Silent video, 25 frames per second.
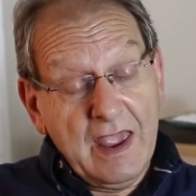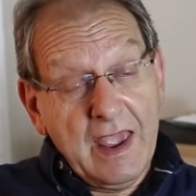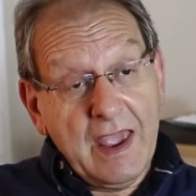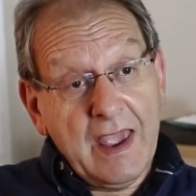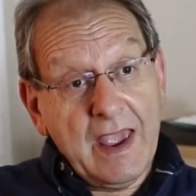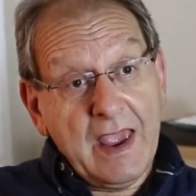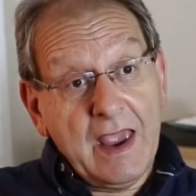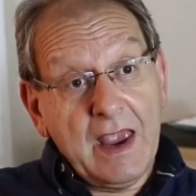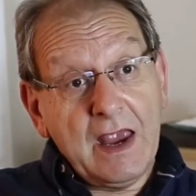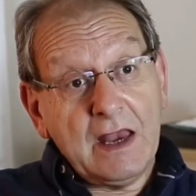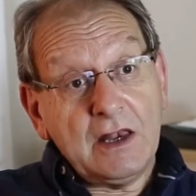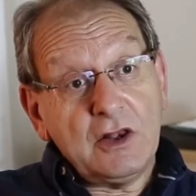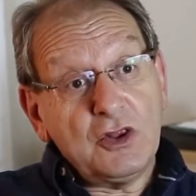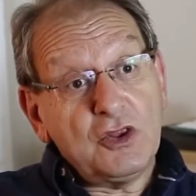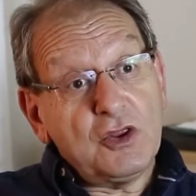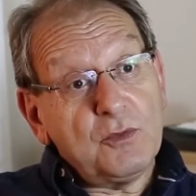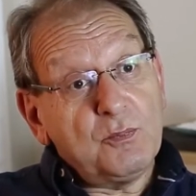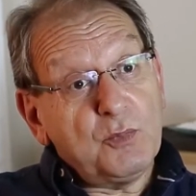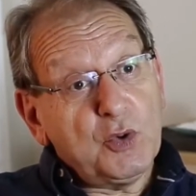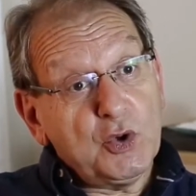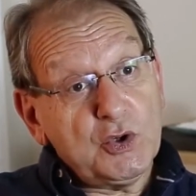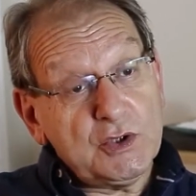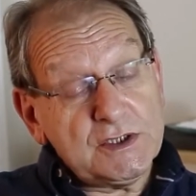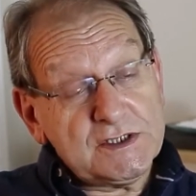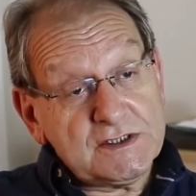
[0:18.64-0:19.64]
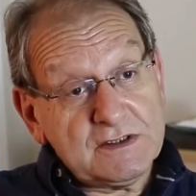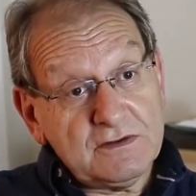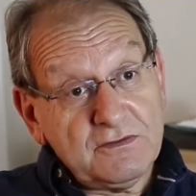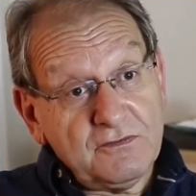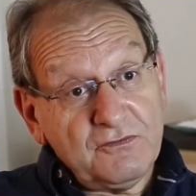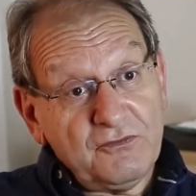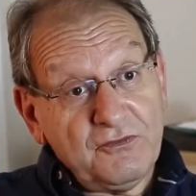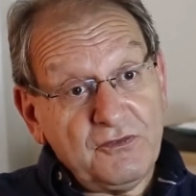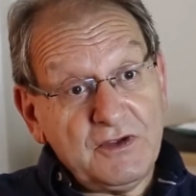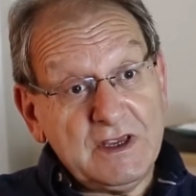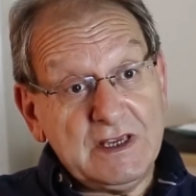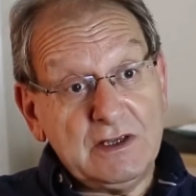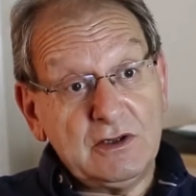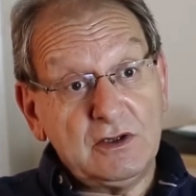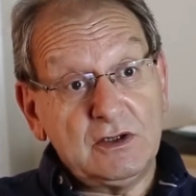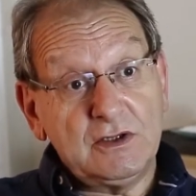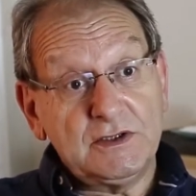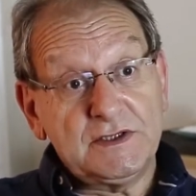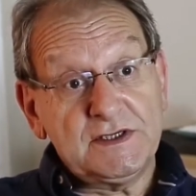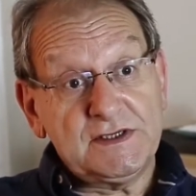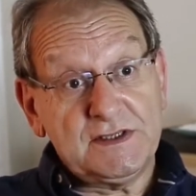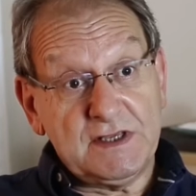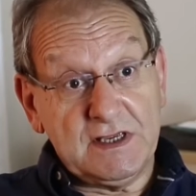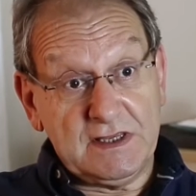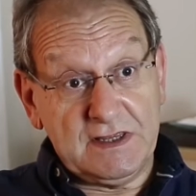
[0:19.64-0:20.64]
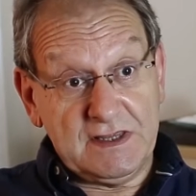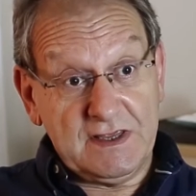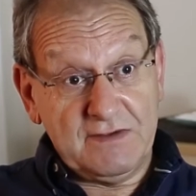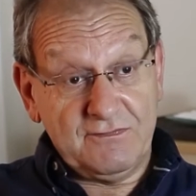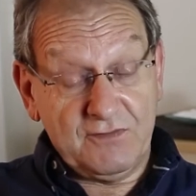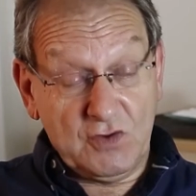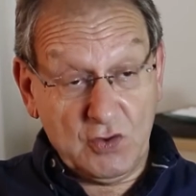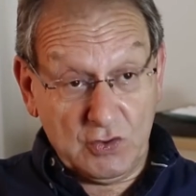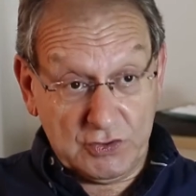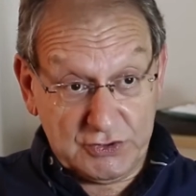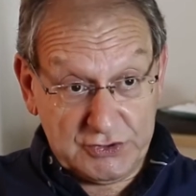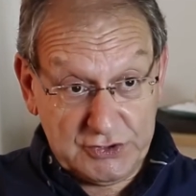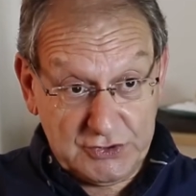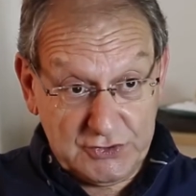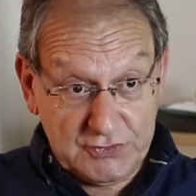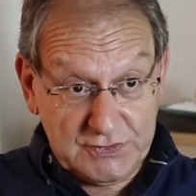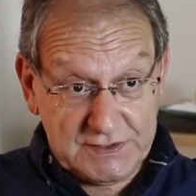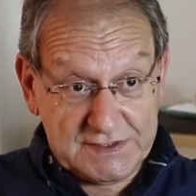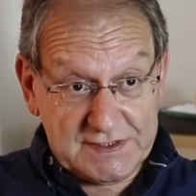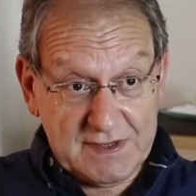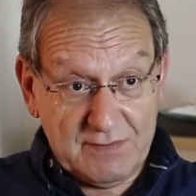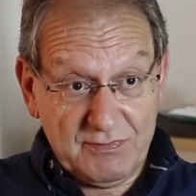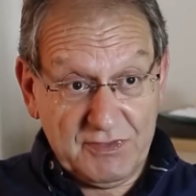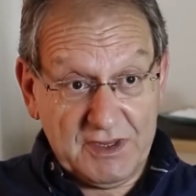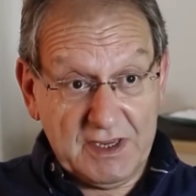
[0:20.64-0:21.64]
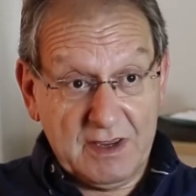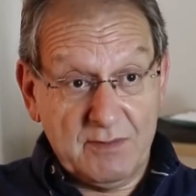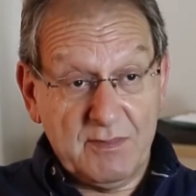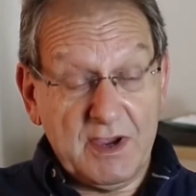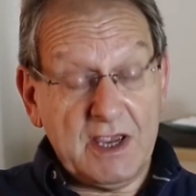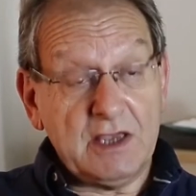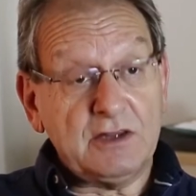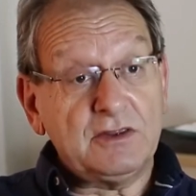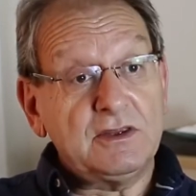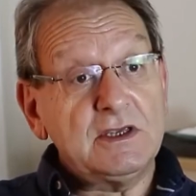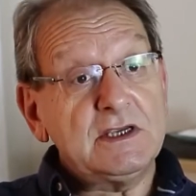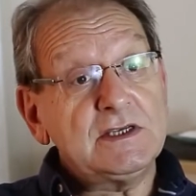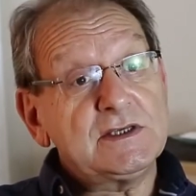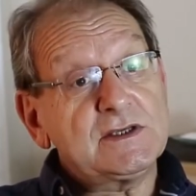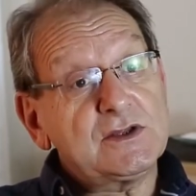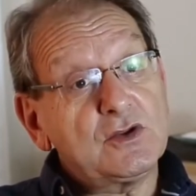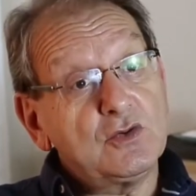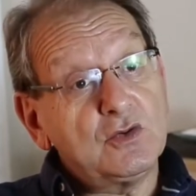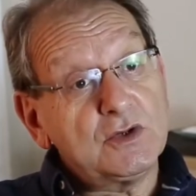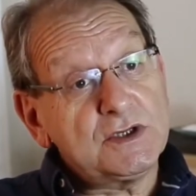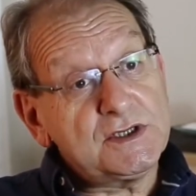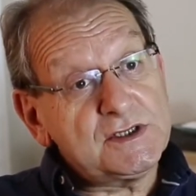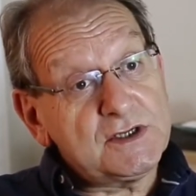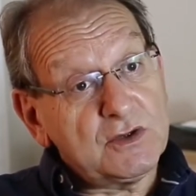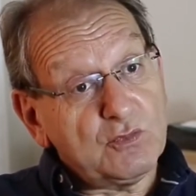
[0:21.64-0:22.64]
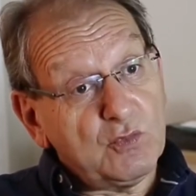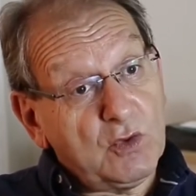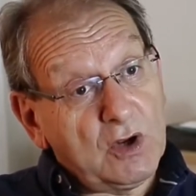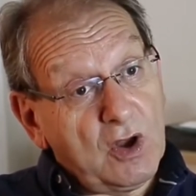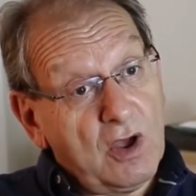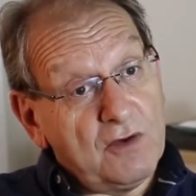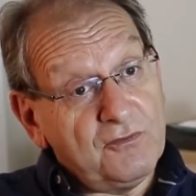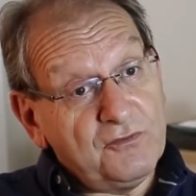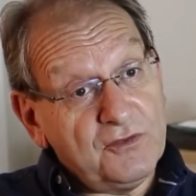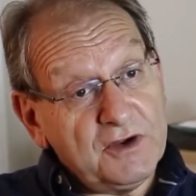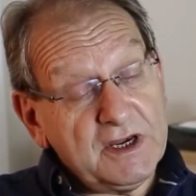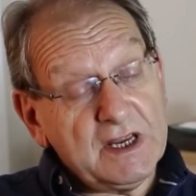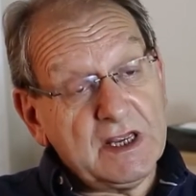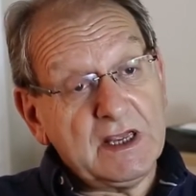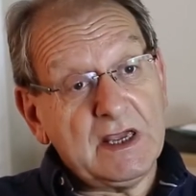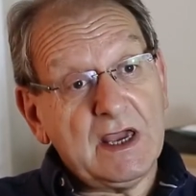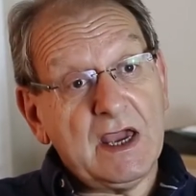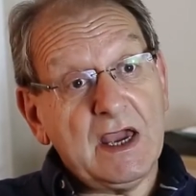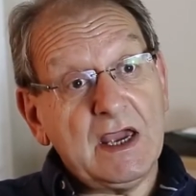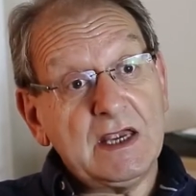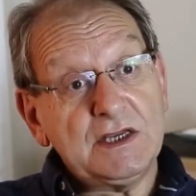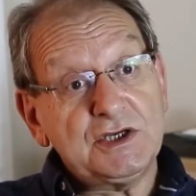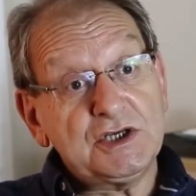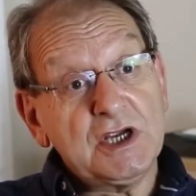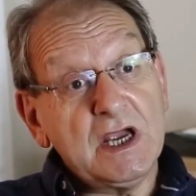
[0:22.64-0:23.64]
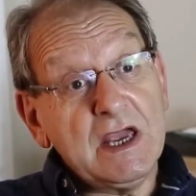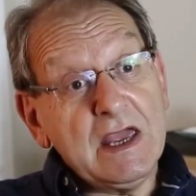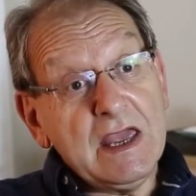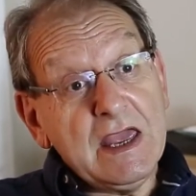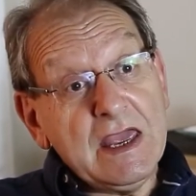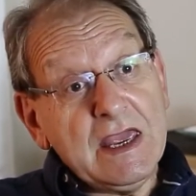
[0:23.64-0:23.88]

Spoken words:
and the person feels that they've got to do something about these thoughts and will often engage